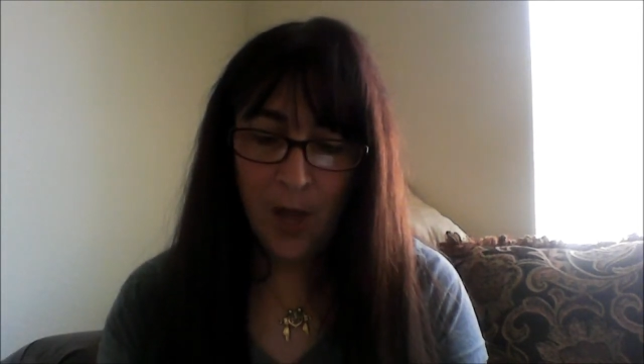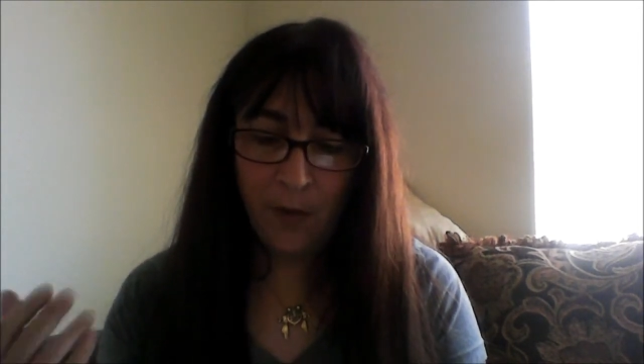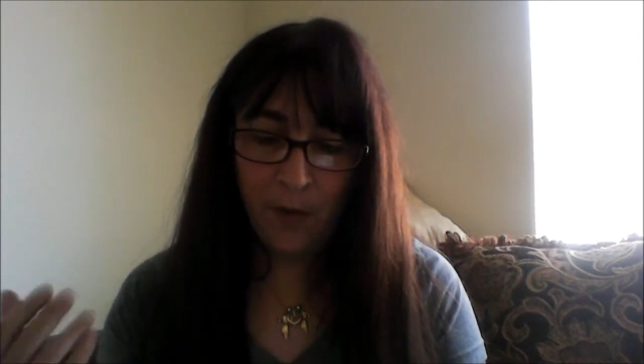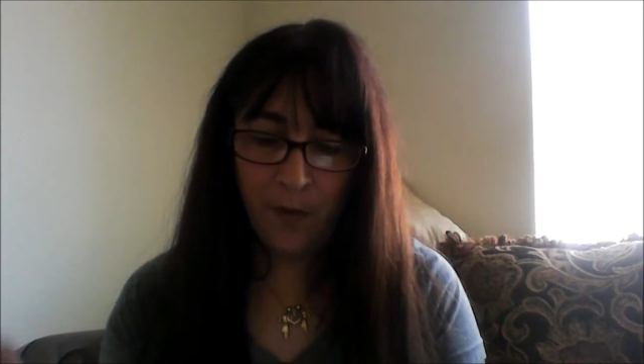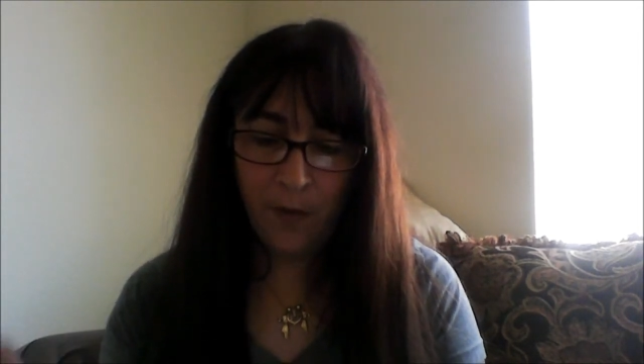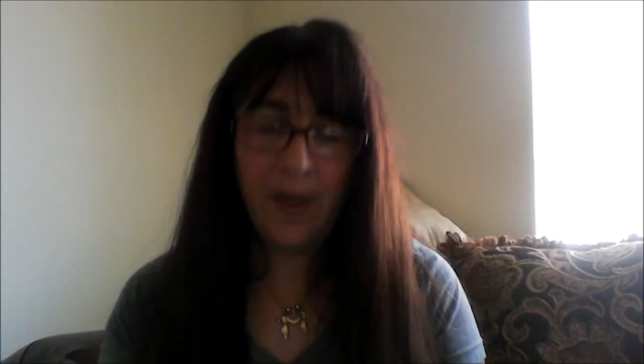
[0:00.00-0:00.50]

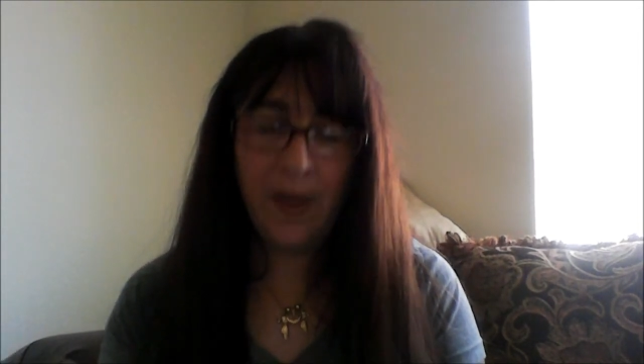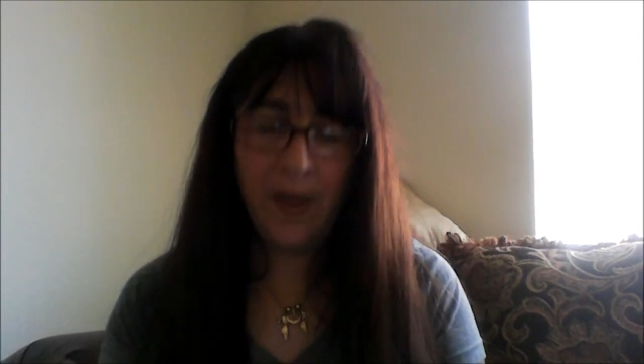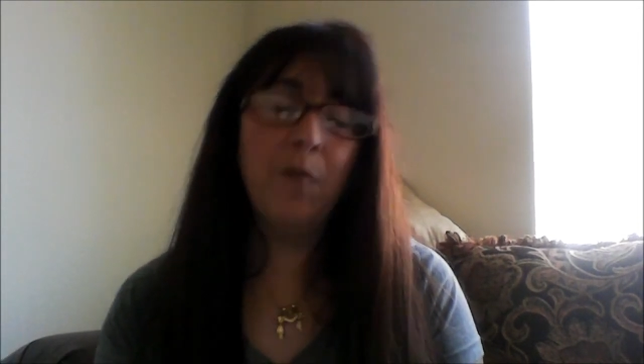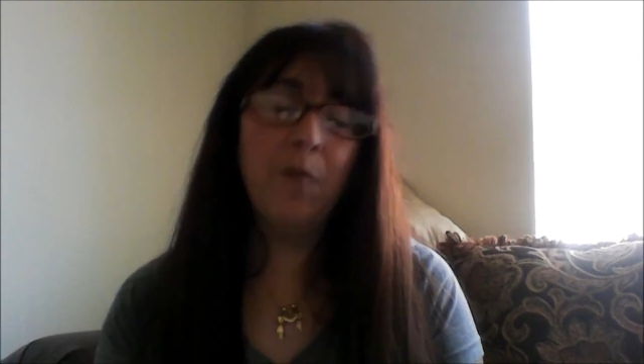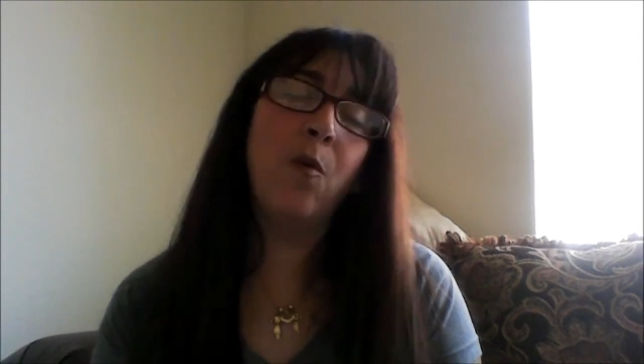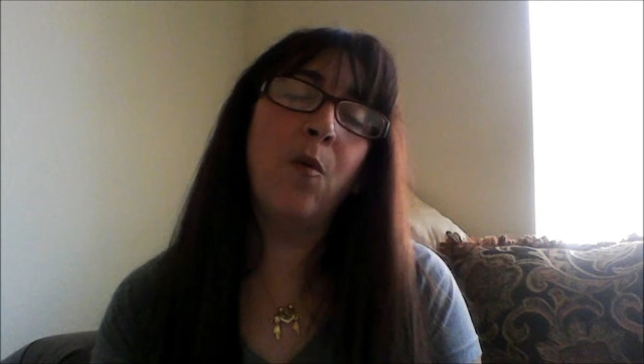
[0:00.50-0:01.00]
But from
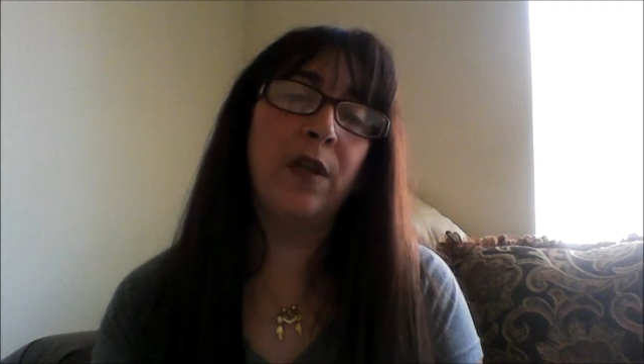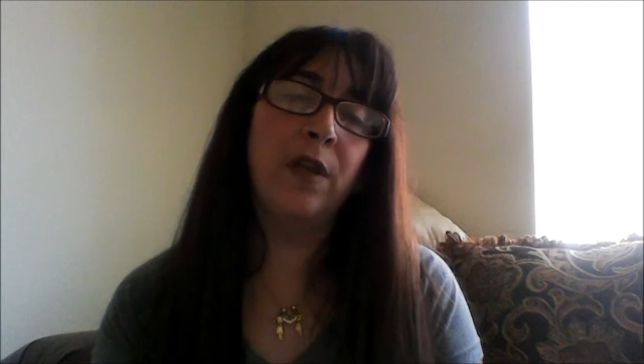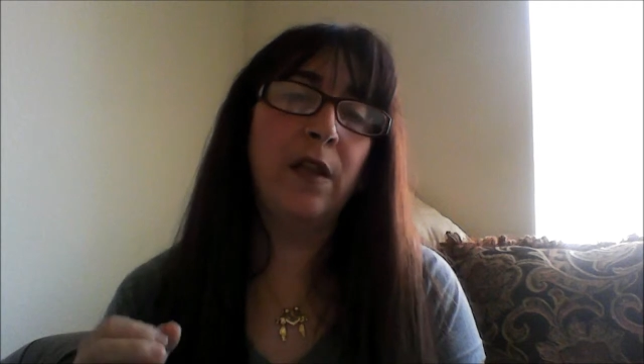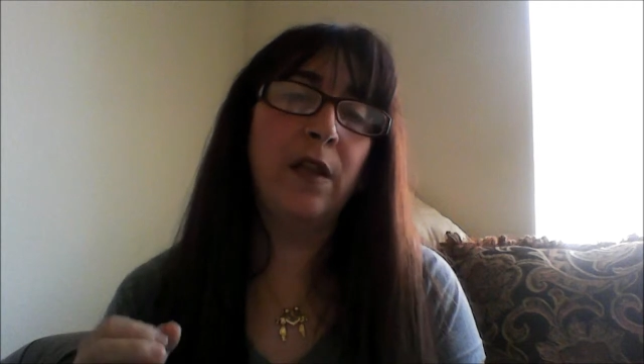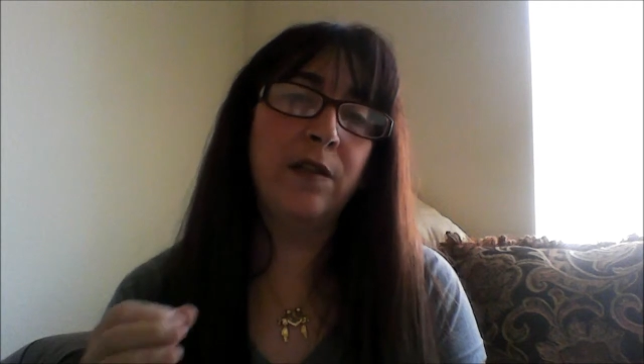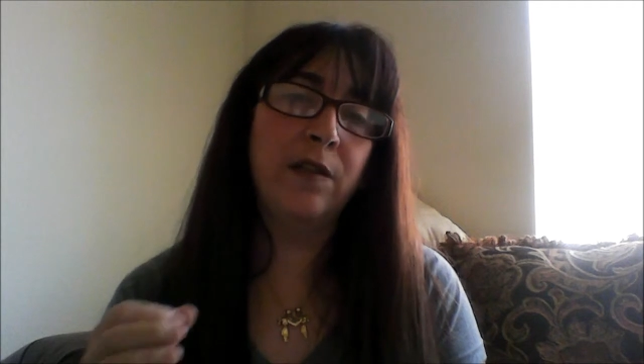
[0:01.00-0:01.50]
that point,
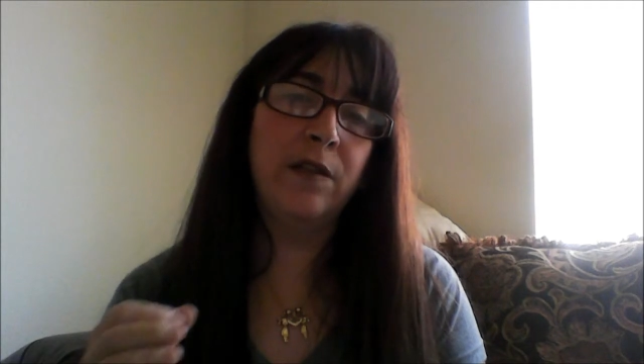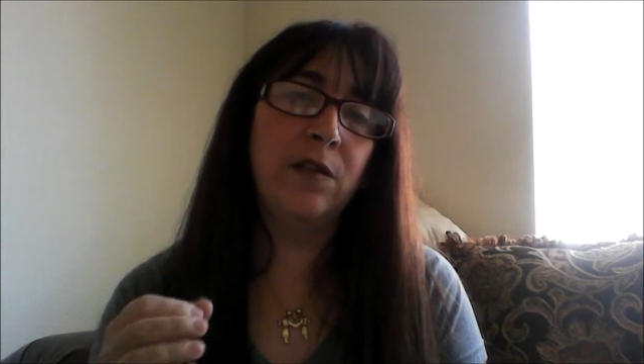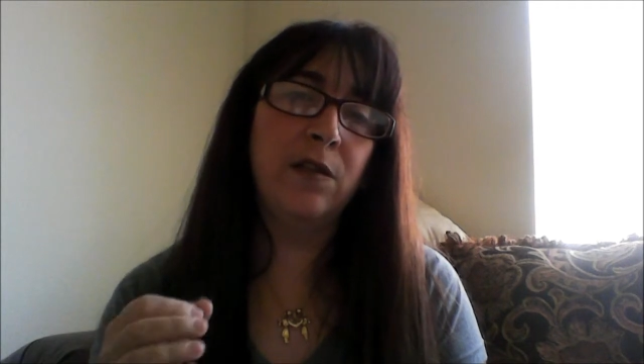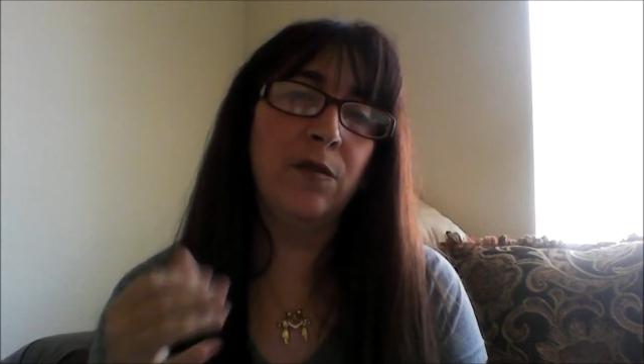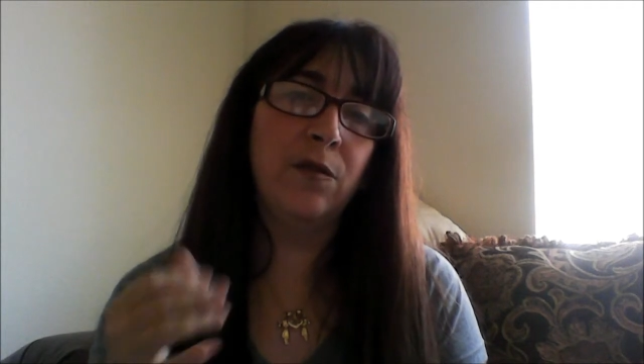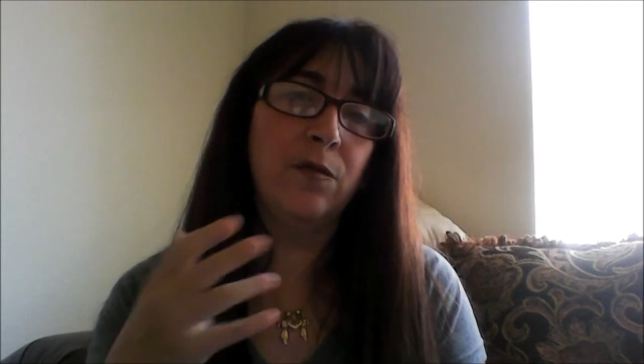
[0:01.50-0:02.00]
I like
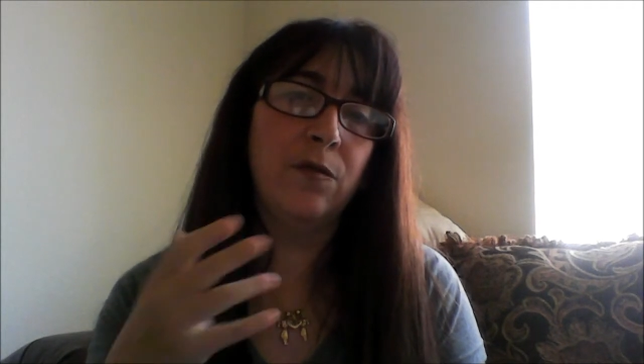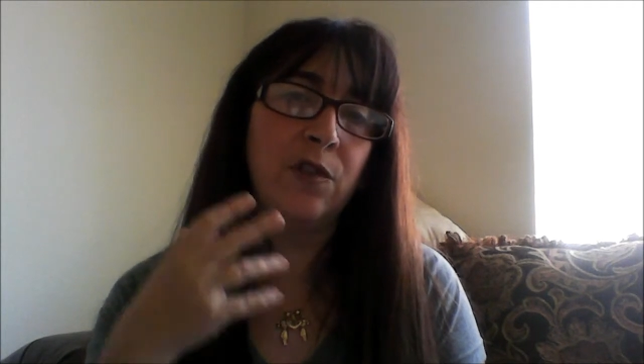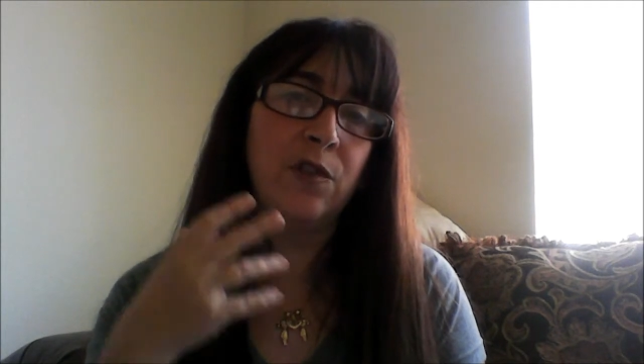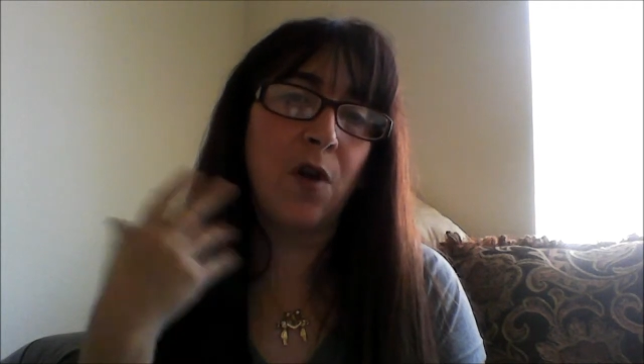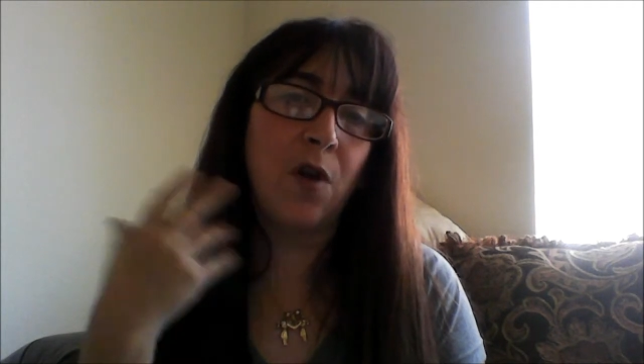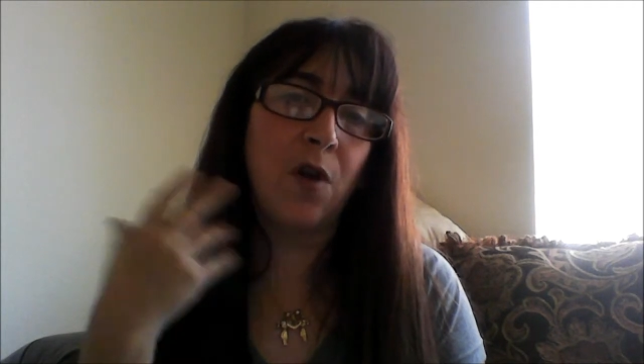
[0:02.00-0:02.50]
to
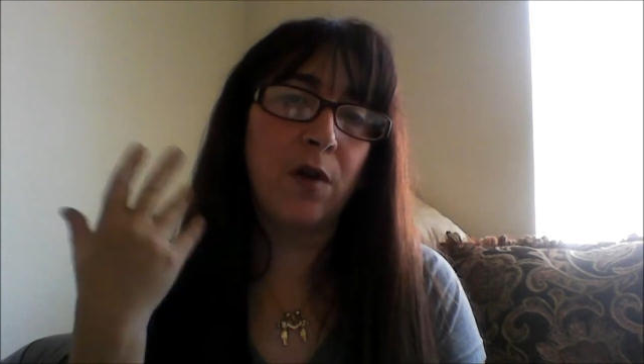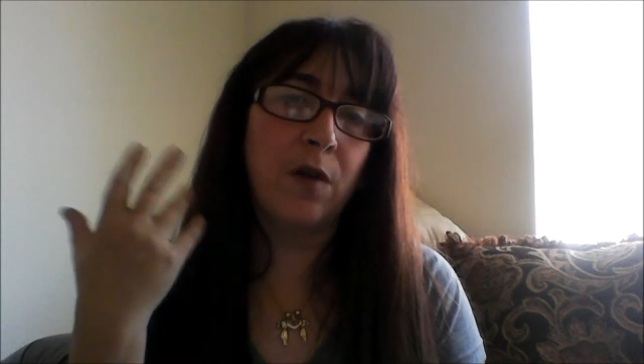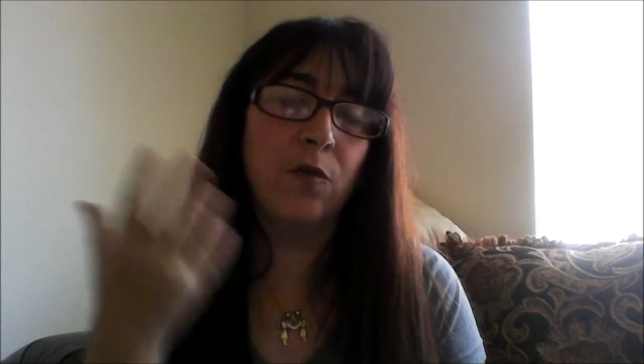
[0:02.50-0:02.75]
start